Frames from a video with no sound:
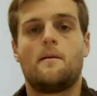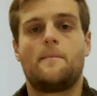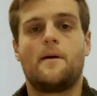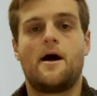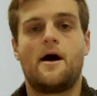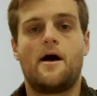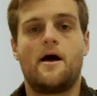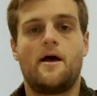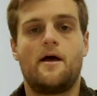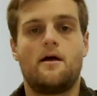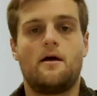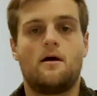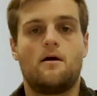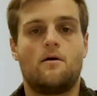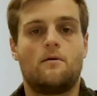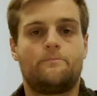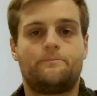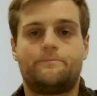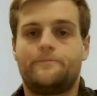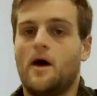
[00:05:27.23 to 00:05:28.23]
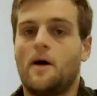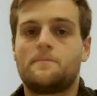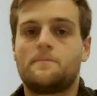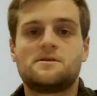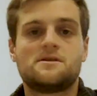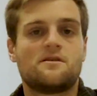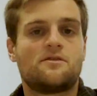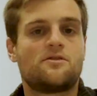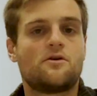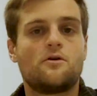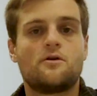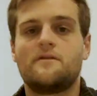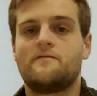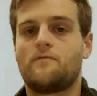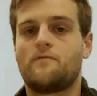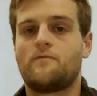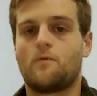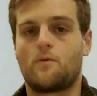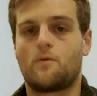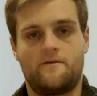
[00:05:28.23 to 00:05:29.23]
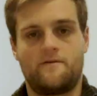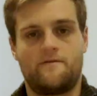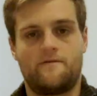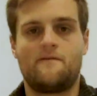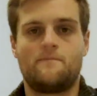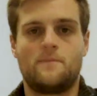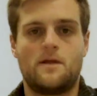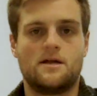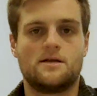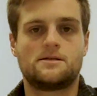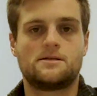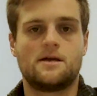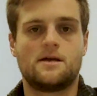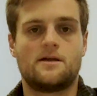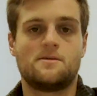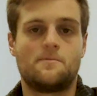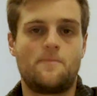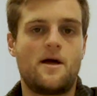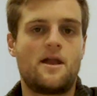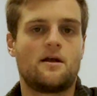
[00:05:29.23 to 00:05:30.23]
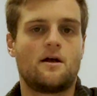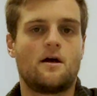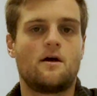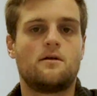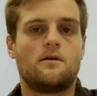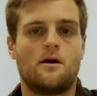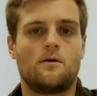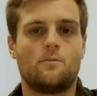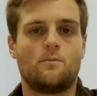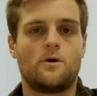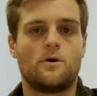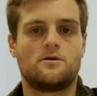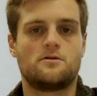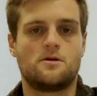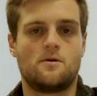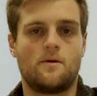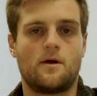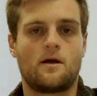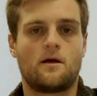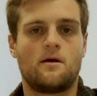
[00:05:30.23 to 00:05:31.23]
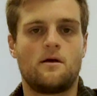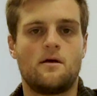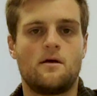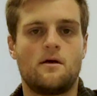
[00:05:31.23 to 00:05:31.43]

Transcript: by up to 30, 45 minutes, uh, depending on, on what you're doing.